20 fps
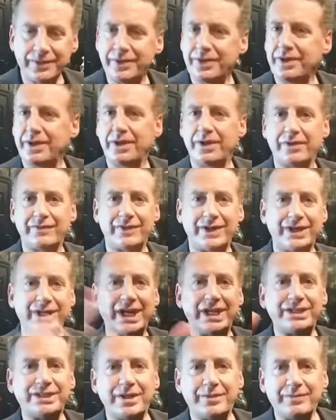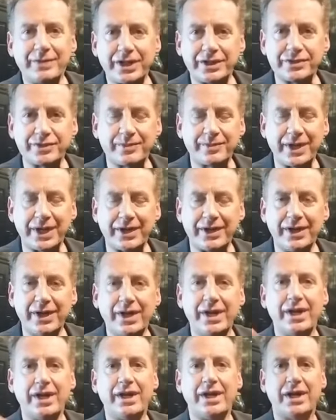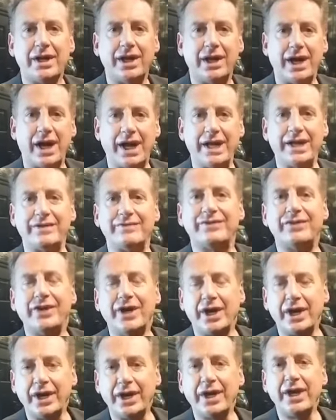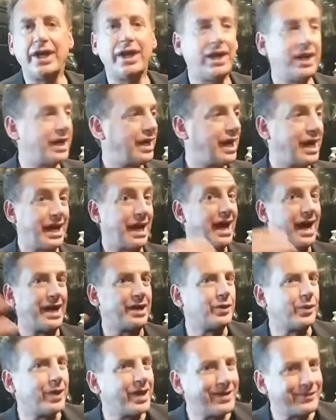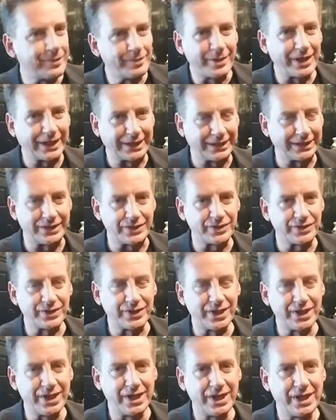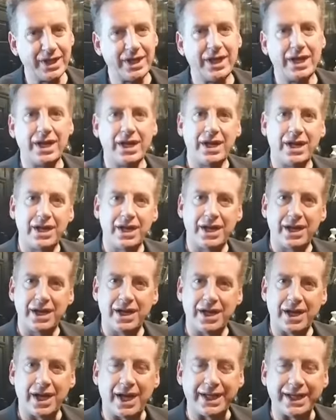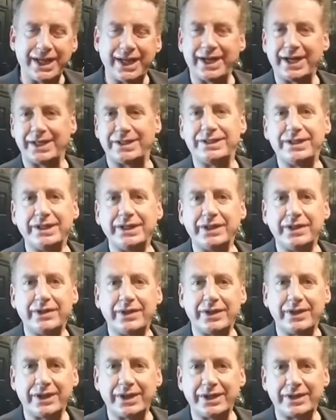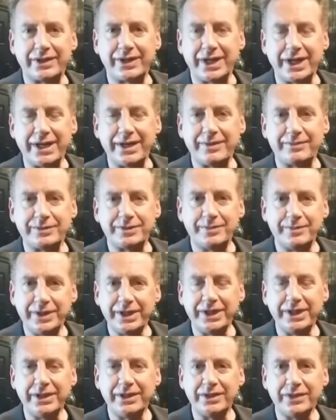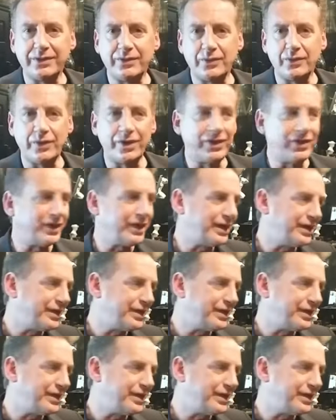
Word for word: if I die 10 minutes from now, I have done, I don't have a bucket list. I cannot tell you how honored I am to be with the